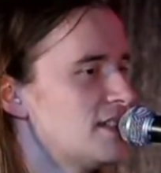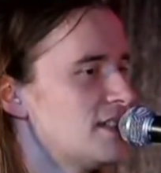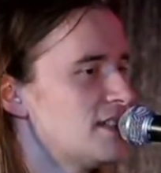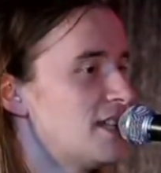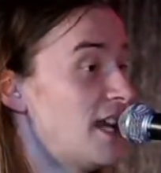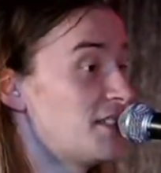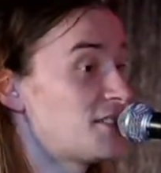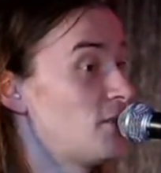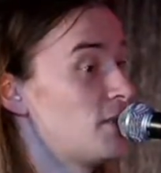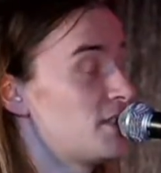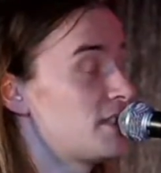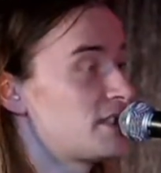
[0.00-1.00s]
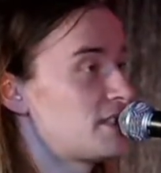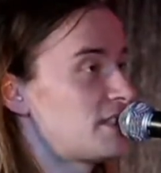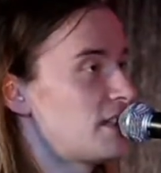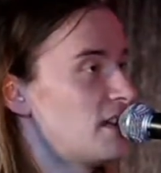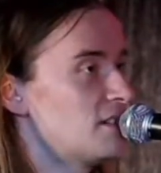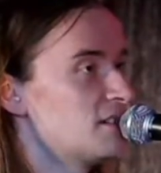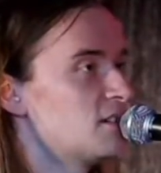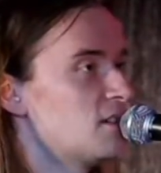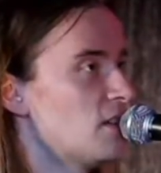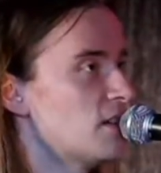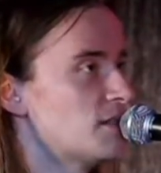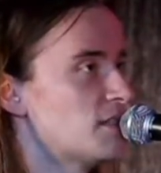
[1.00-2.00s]
And so I just decided to
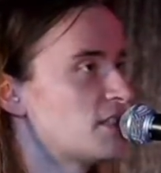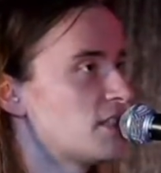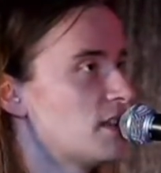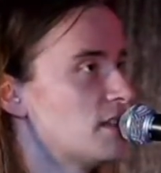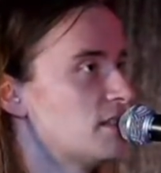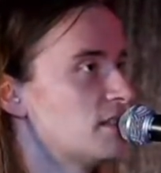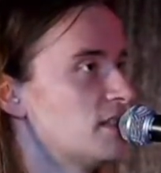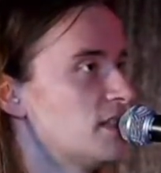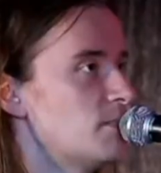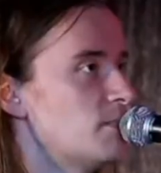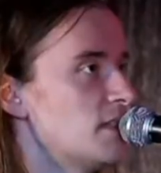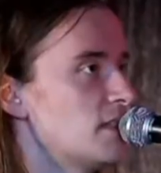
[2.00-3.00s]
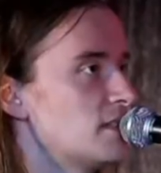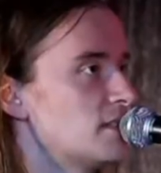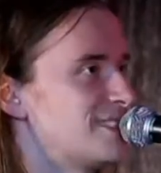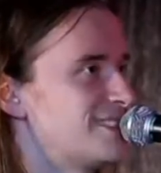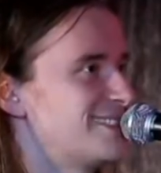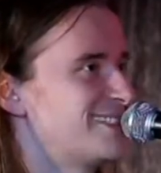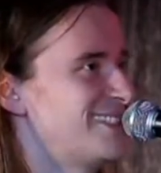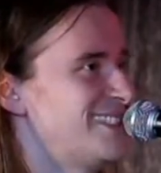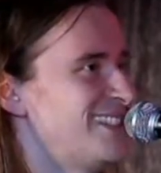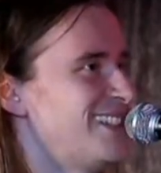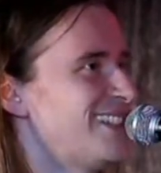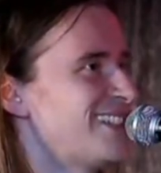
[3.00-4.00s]
call it the John EP,
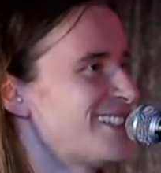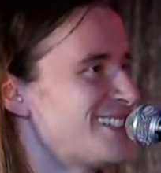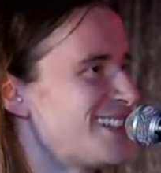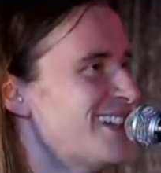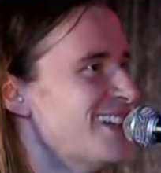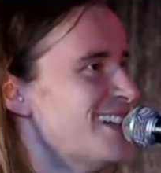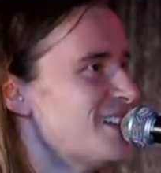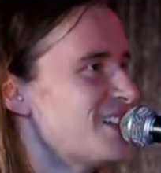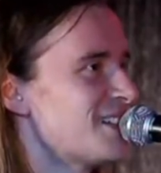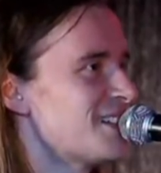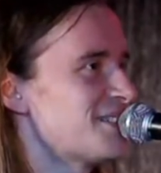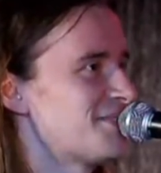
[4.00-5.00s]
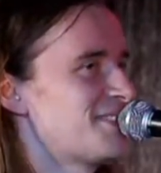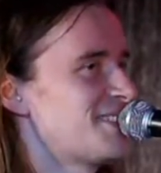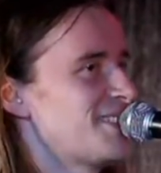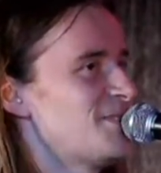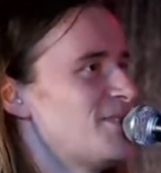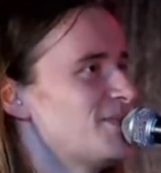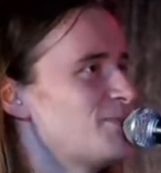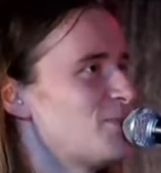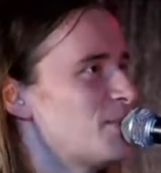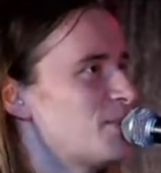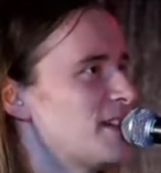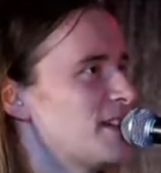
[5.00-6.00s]
because it was like, well,
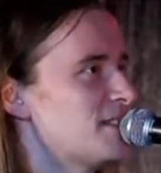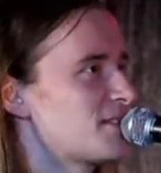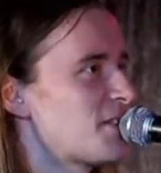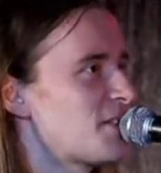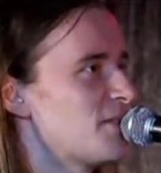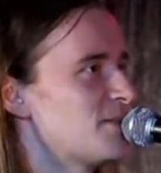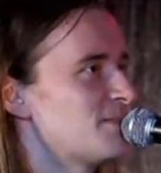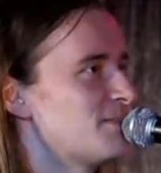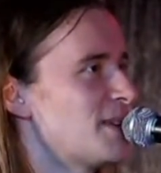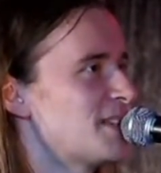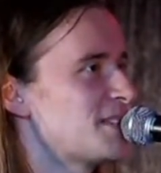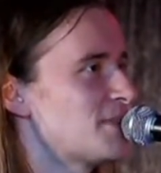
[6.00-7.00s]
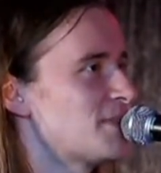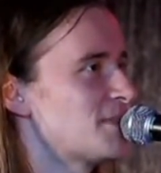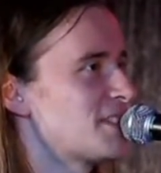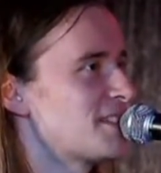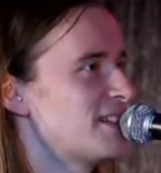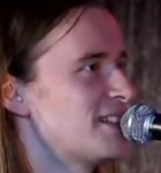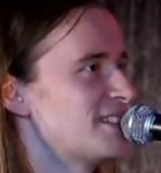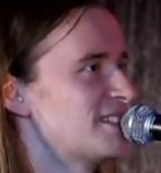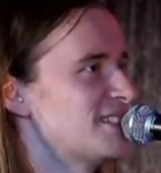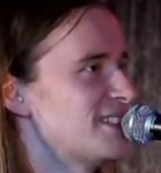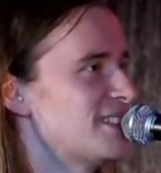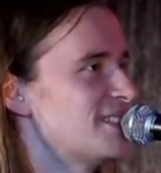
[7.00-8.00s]
one-man show, might as well just kind of
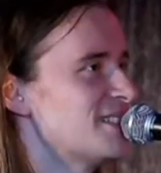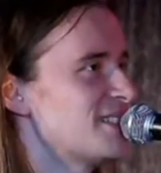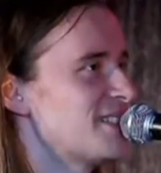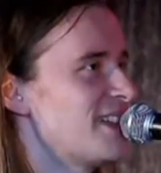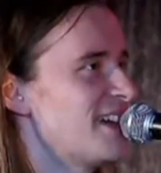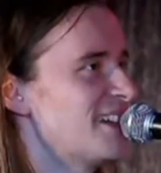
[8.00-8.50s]
lean into that.